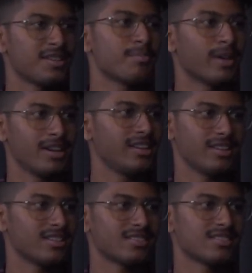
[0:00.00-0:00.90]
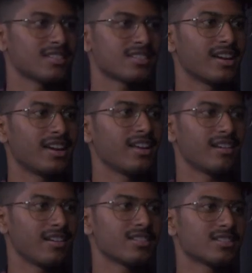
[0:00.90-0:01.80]
money is just getting
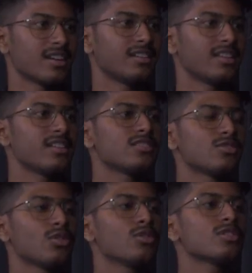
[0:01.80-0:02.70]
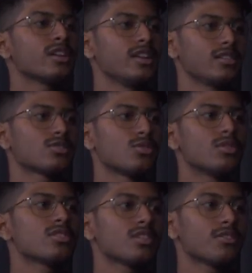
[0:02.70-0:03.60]
rust, and there is no great
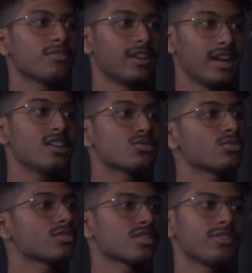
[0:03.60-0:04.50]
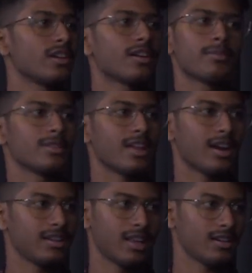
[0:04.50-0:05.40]
source of income in
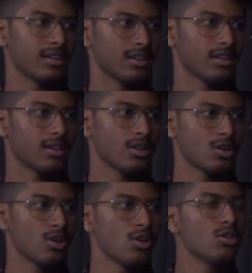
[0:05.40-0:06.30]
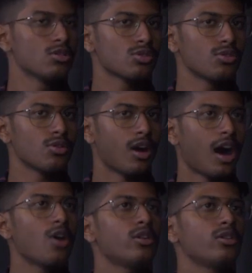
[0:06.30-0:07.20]
that thing. So
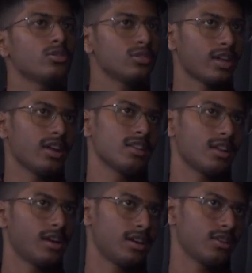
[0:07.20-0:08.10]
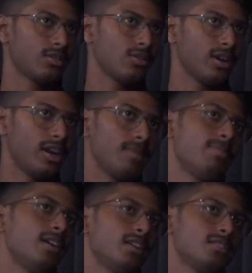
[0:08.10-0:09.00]
how do you think that
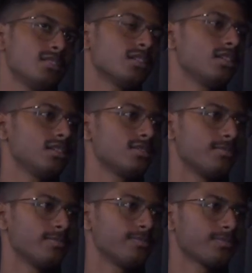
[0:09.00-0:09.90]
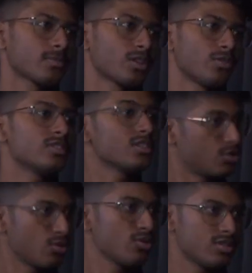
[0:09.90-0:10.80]
independent journalism, which is
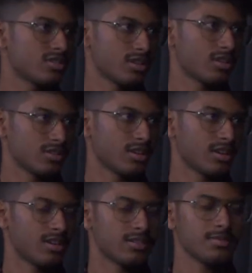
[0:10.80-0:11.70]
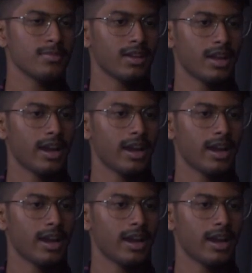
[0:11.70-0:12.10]
true journalism,